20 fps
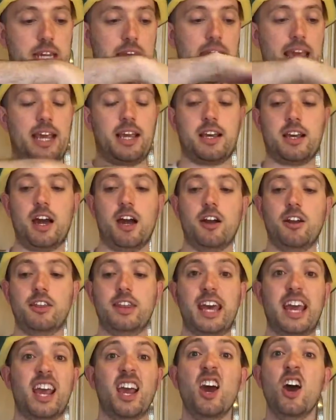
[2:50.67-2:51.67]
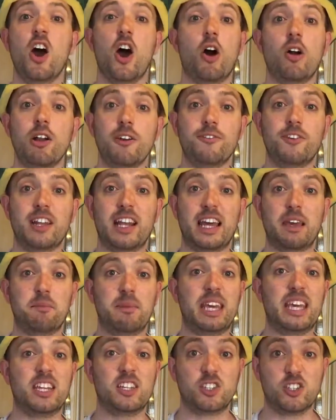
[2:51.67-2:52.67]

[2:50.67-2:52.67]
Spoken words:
cake cutter thing, or if you like me,